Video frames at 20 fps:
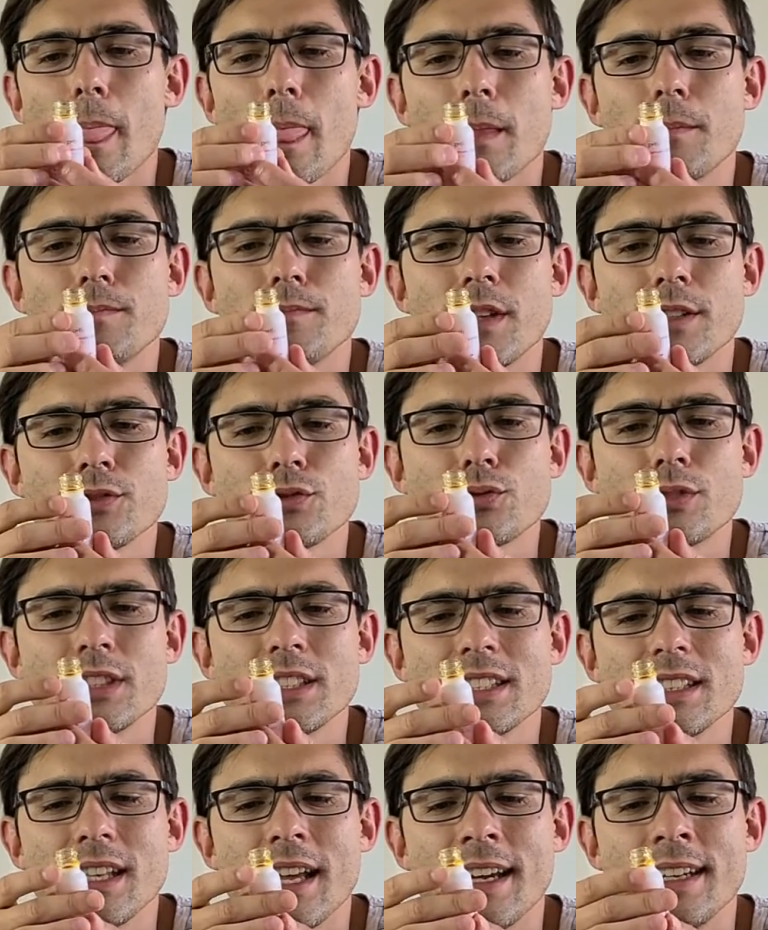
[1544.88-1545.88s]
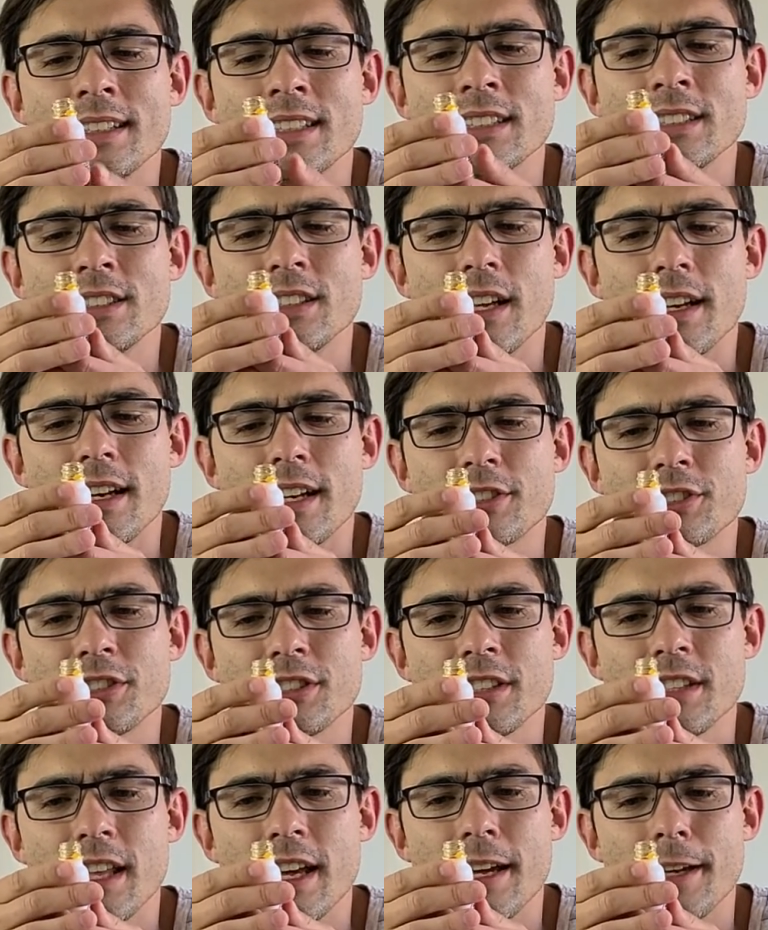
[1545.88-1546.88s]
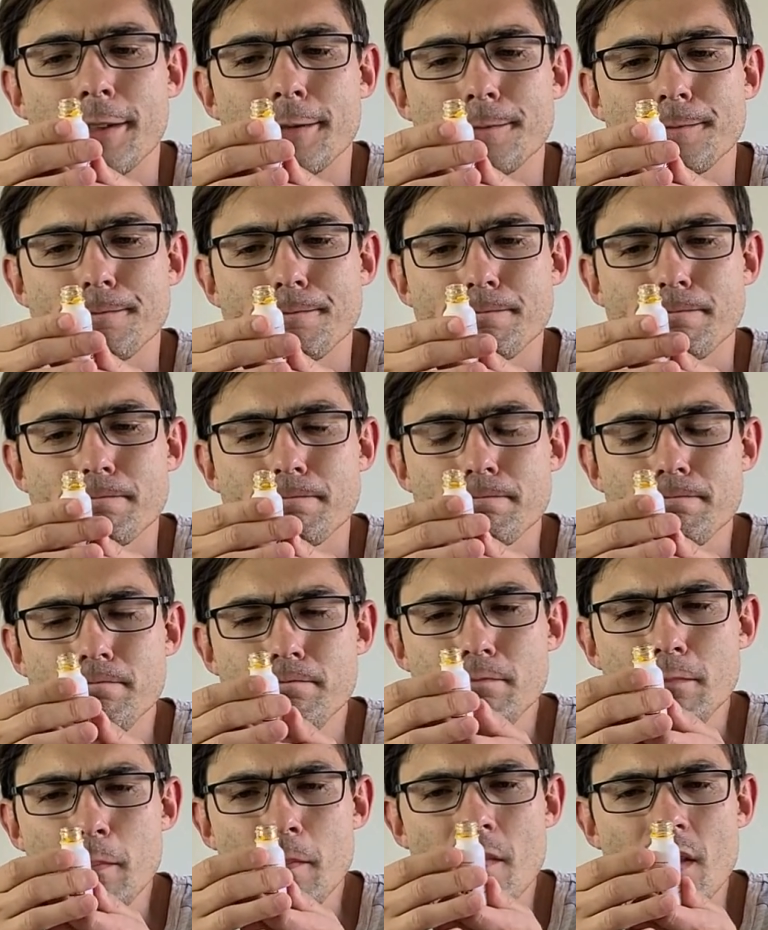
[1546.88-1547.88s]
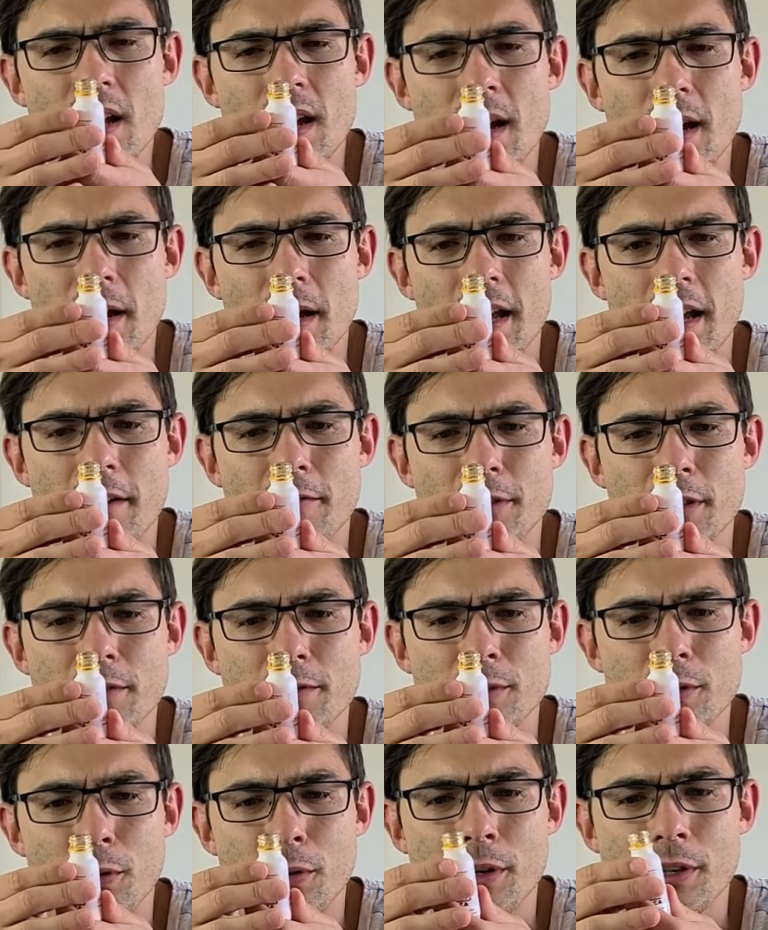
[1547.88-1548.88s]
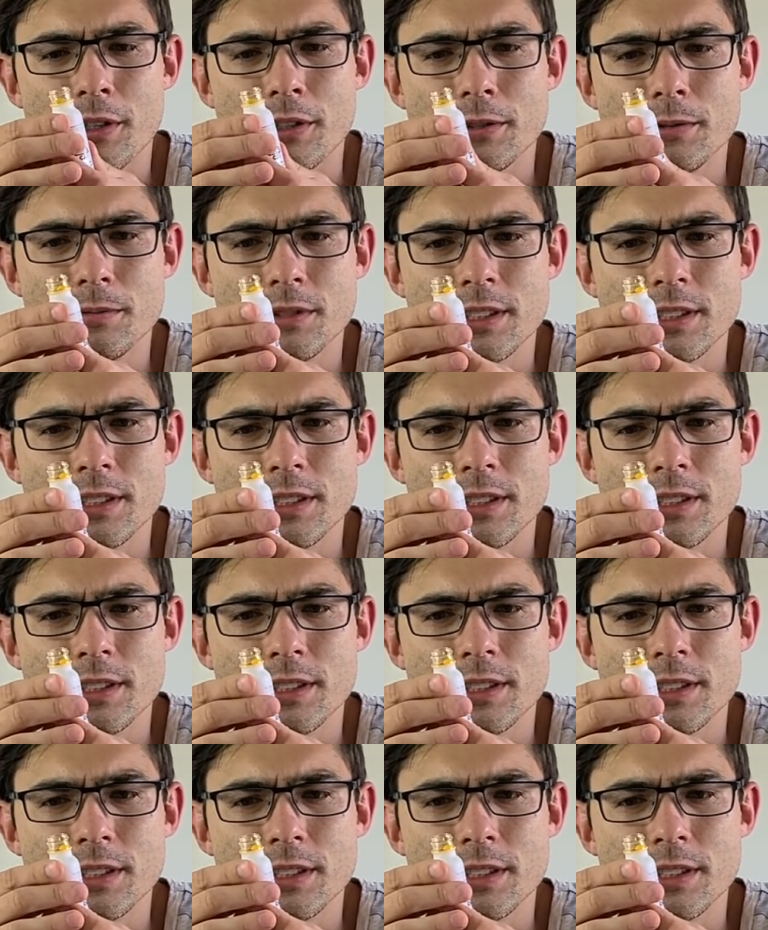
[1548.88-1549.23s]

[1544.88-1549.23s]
That's really light. It's not actually that heavy of an oil.